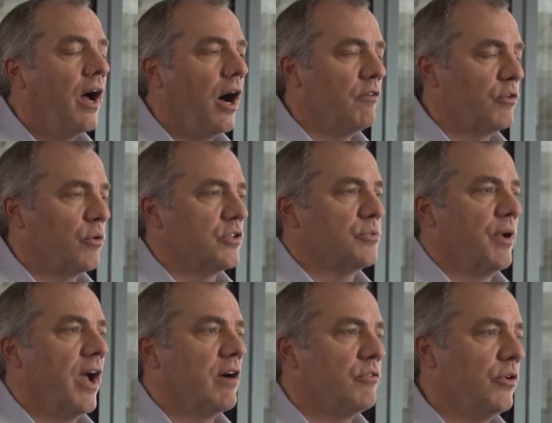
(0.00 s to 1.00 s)
of course, we
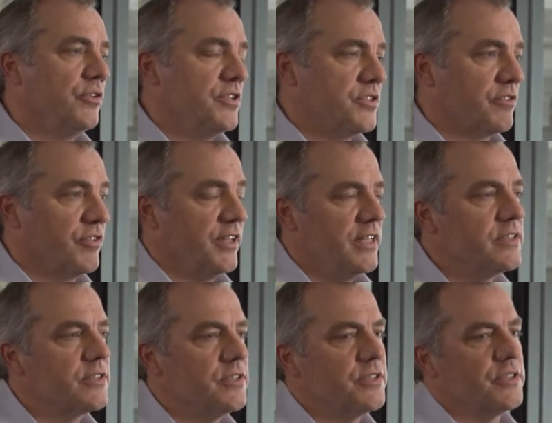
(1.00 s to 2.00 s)
have all these different
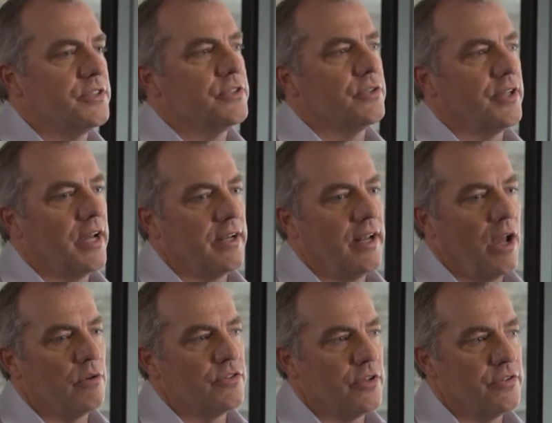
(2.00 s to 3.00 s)
instances, so that
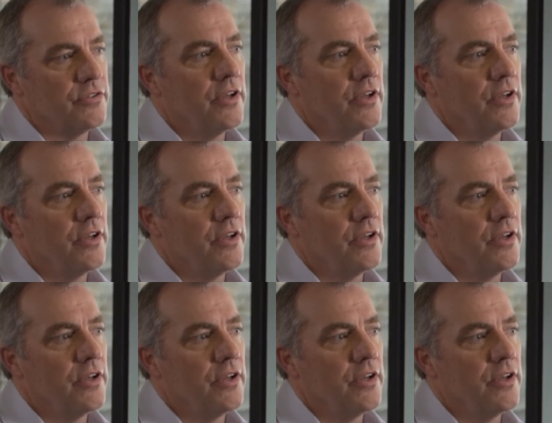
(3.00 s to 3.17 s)
allows us